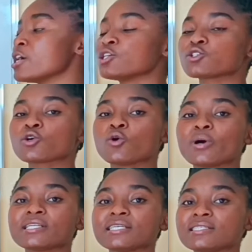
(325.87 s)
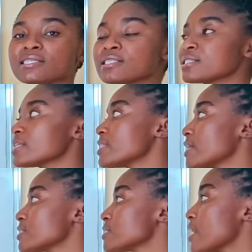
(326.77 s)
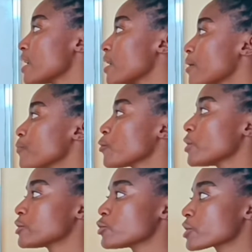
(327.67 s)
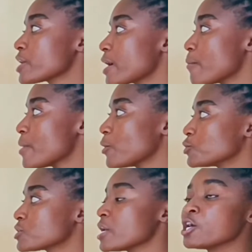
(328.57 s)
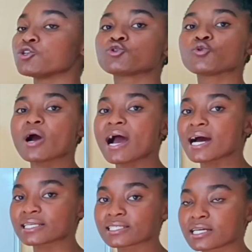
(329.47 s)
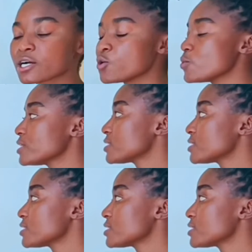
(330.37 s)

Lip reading: So what is it that we are talking about? To ask, we